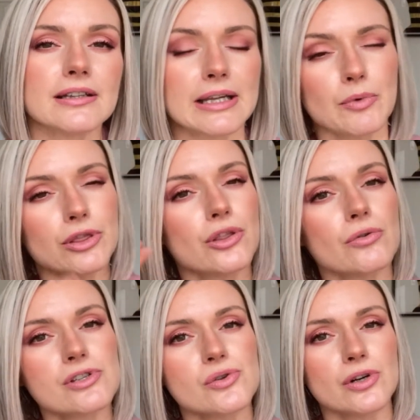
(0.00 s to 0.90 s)
like with
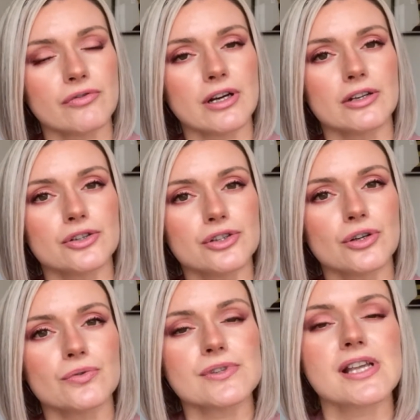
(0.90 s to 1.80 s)
those sort of
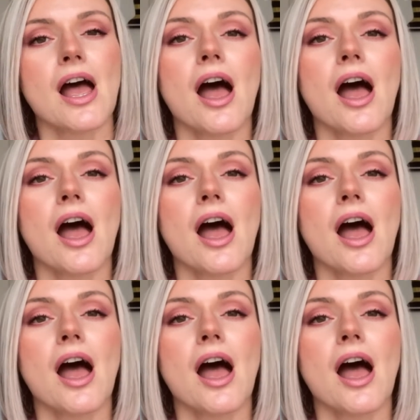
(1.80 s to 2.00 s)
undertones.